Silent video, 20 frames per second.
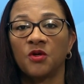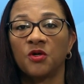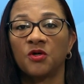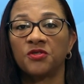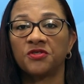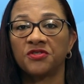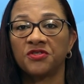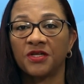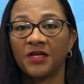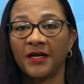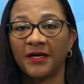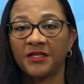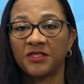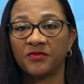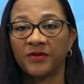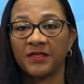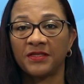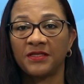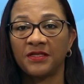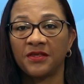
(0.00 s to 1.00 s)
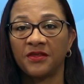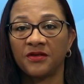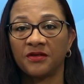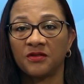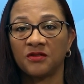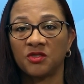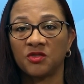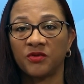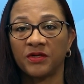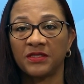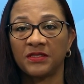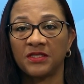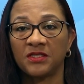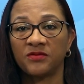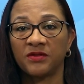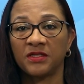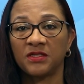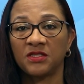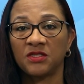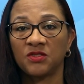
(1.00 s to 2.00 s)
On July twenty-third, twenty
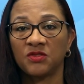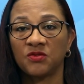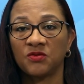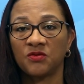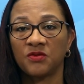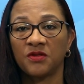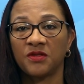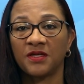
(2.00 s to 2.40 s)
twenty-two,